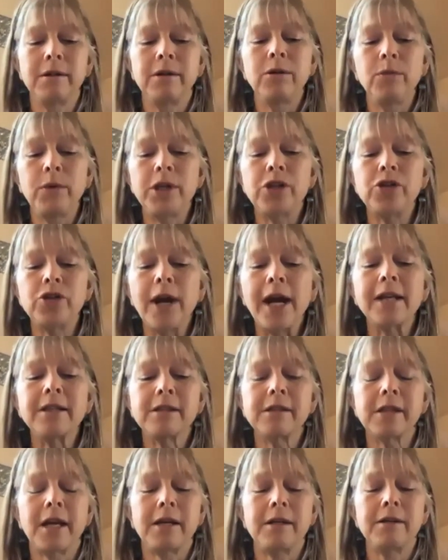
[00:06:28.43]
We
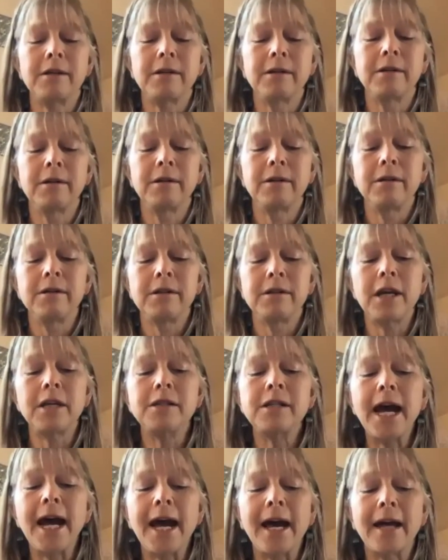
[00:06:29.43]
translate. Say,
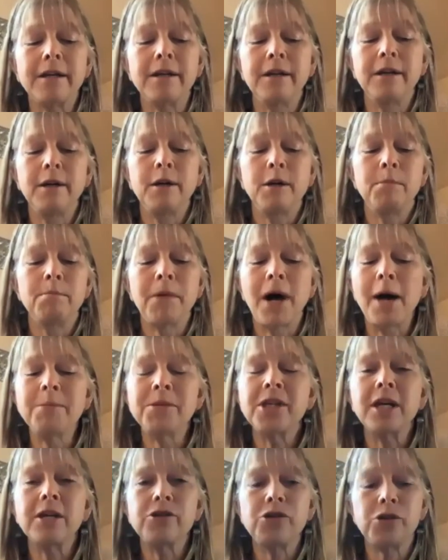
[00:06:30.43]
Dad, Mom
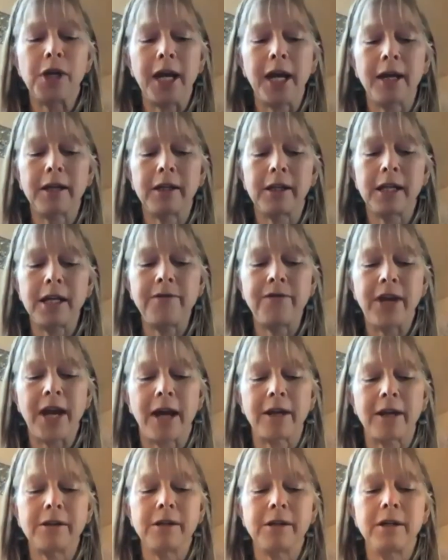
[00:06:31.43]
says you can't leave
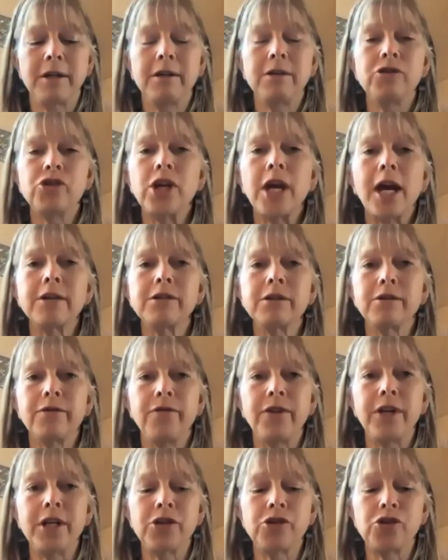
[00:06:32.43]
yet. She hasn't
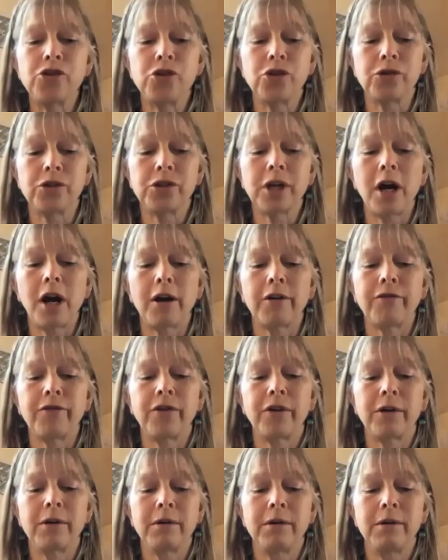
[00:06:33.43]
finished your scarf.
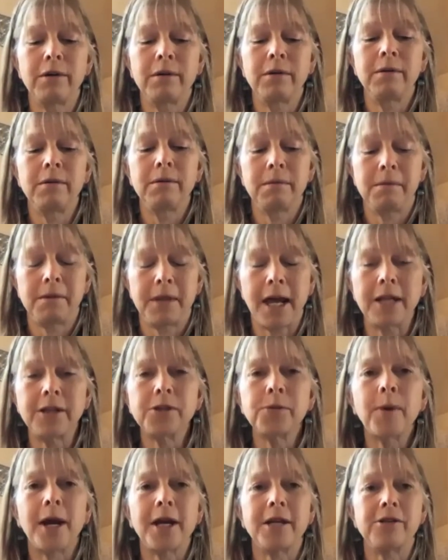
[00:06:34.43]

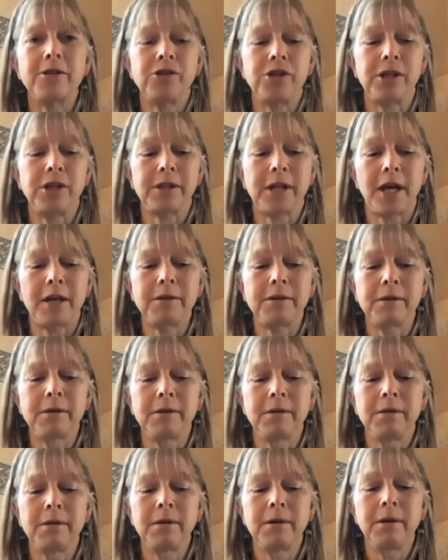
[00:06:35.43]
That's right, she says.
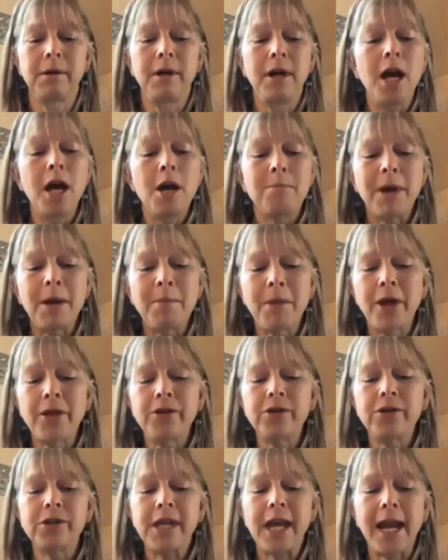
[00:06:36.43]
My
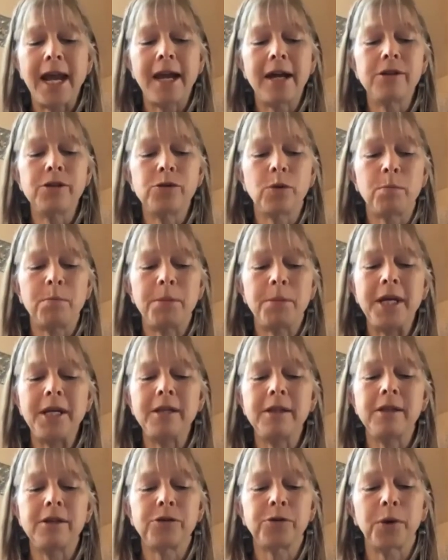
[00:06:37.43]
mother's hands repeat
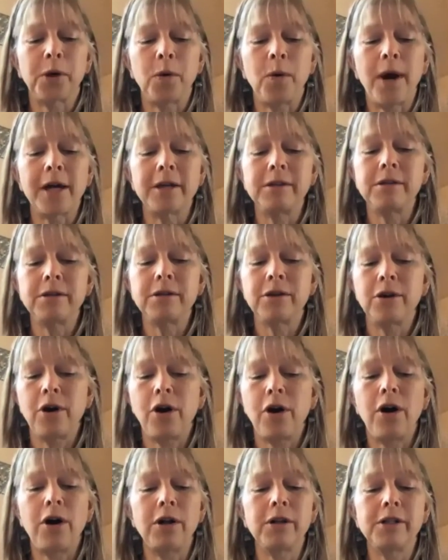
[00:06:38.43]
this request
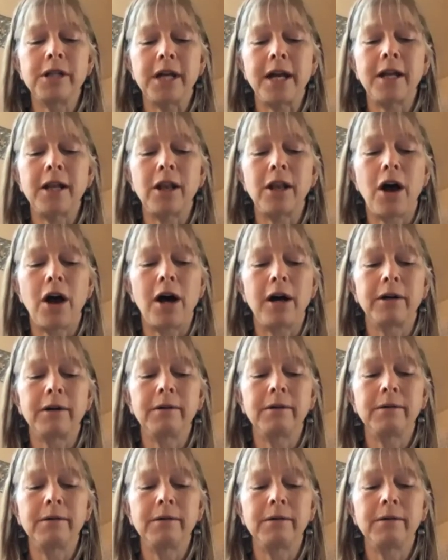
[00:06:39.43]
all day long.